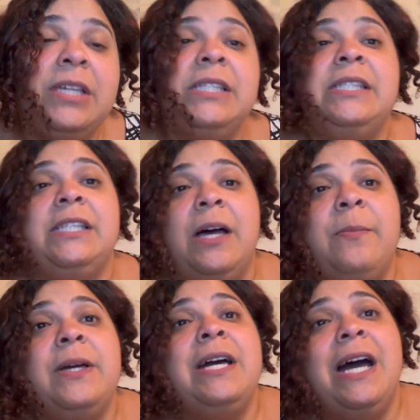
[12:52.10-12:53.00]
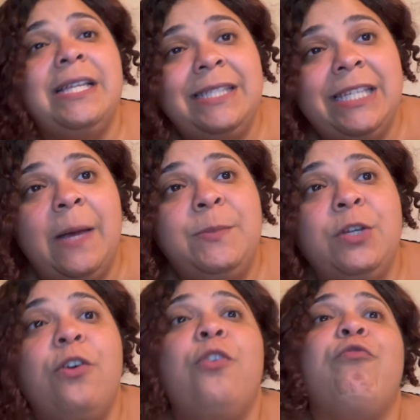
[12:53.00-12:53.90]
Some concepts
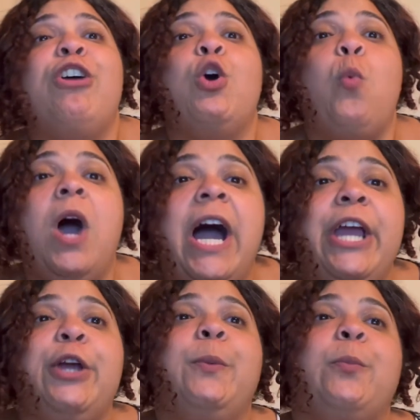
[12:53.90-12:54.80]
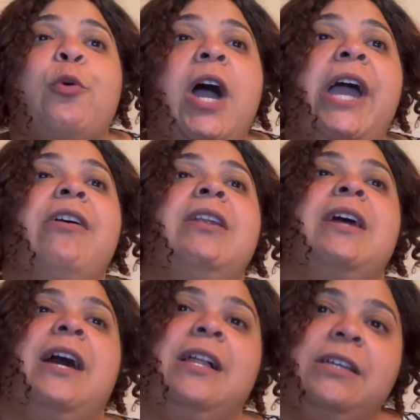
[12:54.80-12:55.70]
require prior
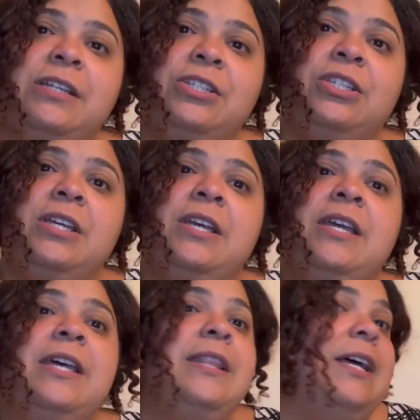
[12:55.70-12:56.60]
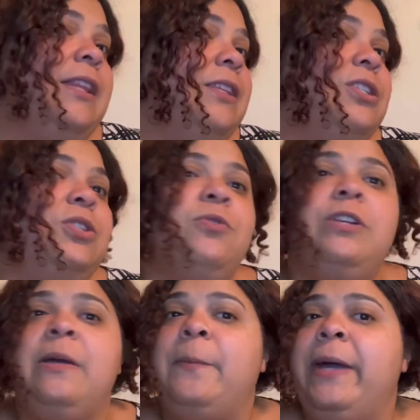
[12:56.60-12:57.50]
knowledge that the
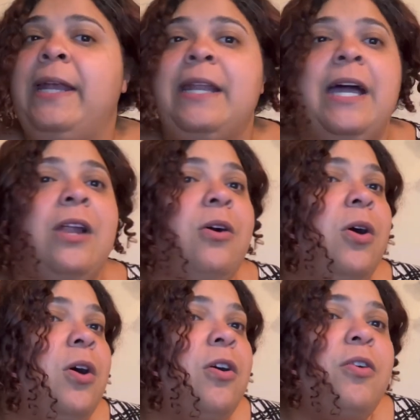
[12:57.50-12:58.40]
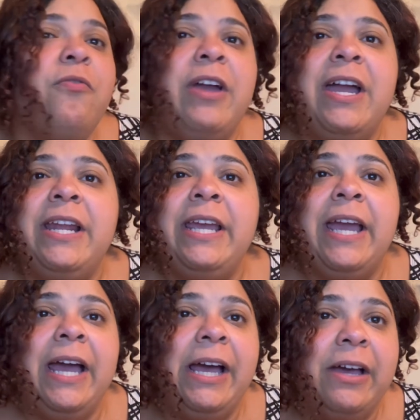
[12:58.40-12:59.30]
student might not already
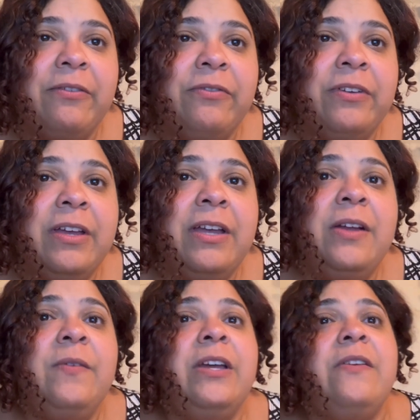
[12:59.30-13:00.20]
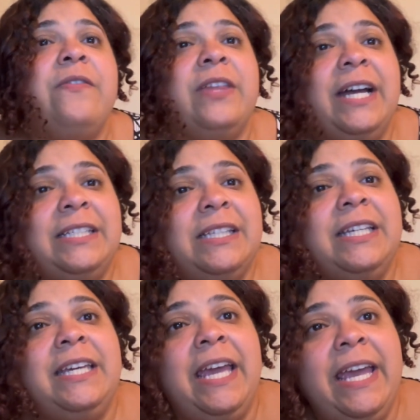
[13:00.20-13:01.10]
have. If that's the
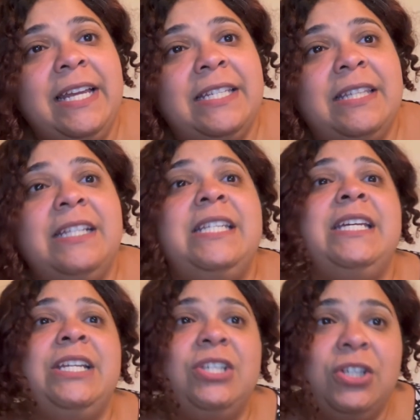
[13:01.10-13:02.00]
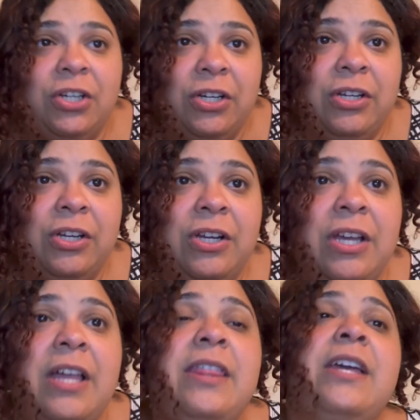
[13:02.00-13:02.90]
case, the teacher
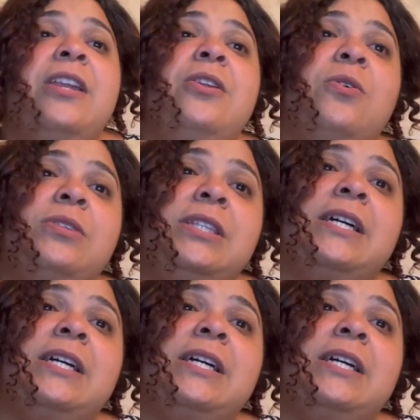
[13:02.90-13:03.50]
that knows the